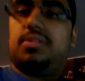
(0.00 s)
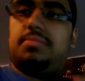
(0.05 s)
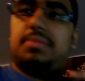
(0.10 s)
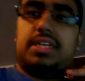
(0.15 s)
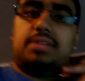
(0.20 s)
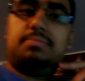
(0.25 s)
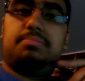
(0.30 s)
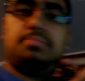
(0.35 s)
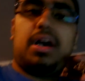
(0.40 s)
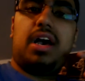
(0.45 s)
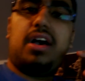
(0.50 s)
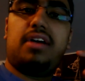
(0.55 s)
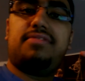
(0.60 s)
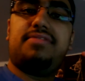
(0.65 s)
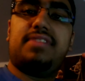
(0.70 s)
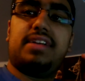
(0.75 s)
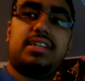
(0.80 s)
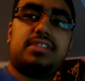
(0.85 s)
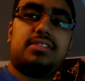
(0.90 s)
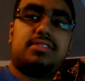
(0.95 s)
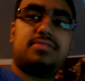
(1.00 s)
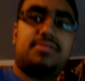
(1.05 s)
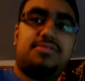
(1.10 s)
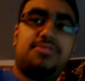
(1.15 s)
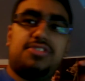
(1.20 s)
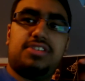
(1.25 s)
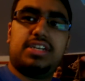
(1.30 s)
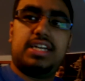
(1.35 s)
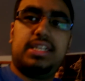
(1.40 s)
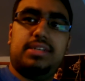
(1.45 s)
be perfect
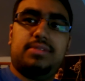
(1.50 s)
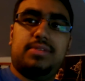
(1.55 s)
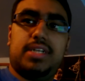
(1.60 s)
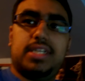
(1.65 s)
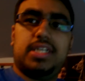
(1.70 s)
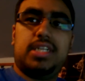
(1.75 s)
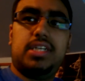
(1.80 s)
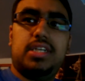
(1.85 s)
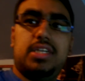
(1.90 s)
for anyone.